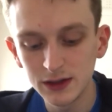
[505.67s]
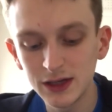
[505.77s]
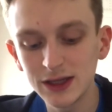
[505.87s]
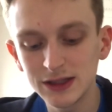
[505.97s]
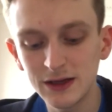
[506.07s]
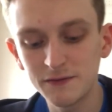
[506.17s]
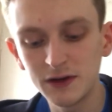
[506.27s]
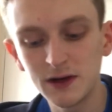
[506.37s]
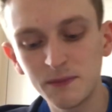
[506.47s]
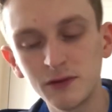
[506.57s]
There is
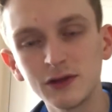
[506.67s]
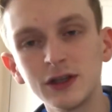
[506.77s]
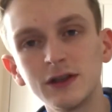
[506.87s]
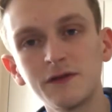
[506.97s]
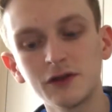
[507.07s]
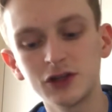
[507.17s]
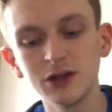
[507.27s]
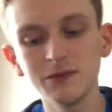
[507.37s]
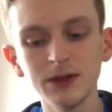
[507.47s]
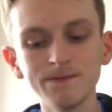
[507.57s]
different approaches for
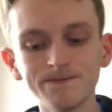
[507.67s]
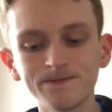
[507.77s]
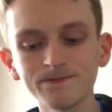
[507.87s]
treatment.